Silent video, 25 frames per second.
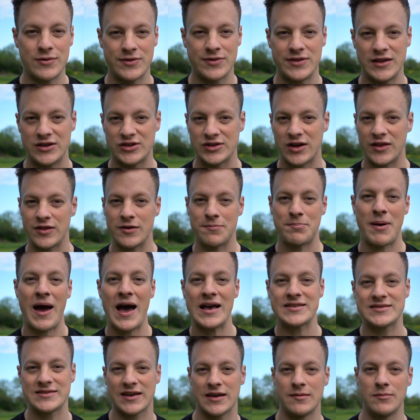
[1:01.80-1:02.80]
with each other,
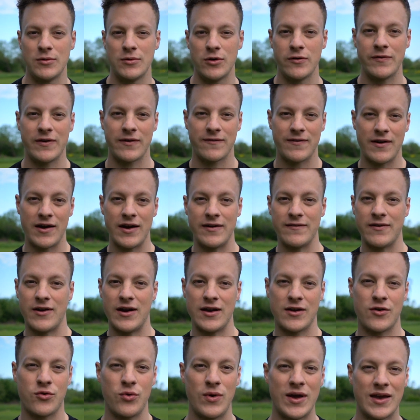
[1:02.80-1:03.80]
passing and moving very, very
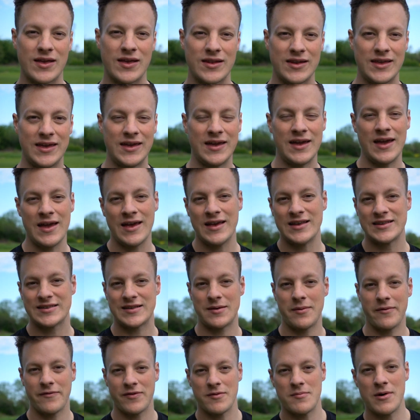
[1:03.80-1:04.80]
quickly.
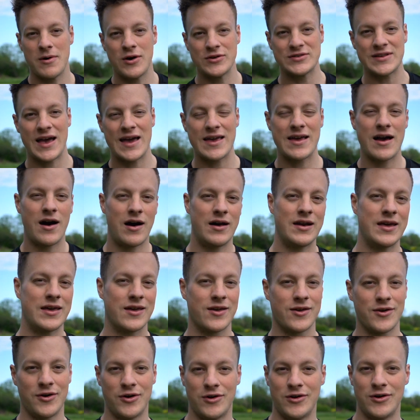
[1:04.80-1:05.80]
Some of the most
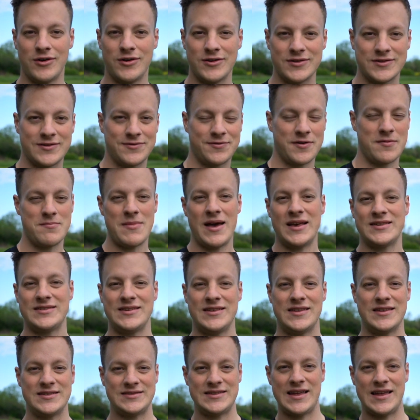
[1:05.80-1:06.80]
iconic goals for Messi
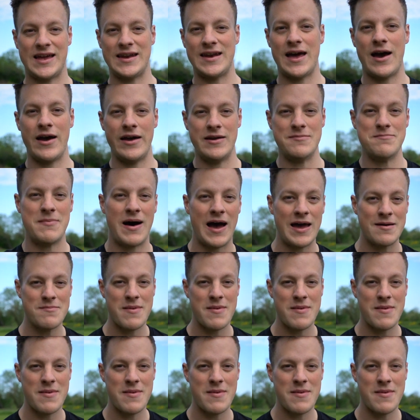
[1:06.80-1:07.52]
that stand out in my